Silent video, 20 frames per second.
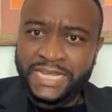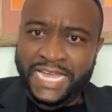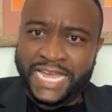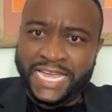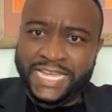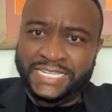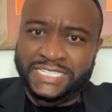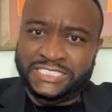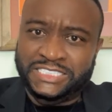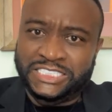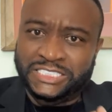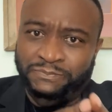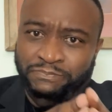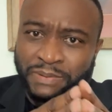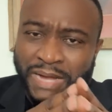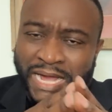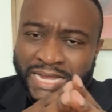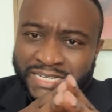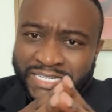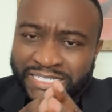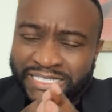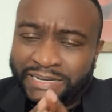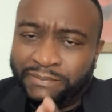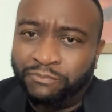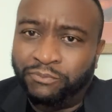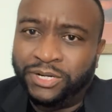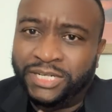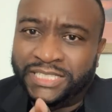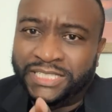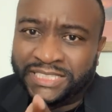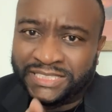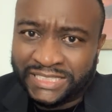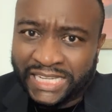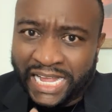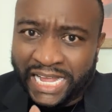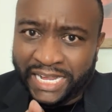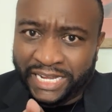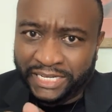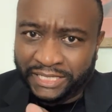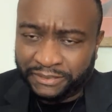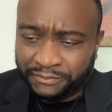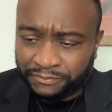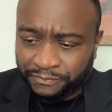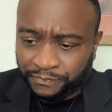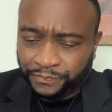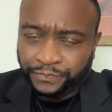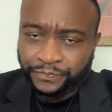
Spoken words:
And this is by deliberate design.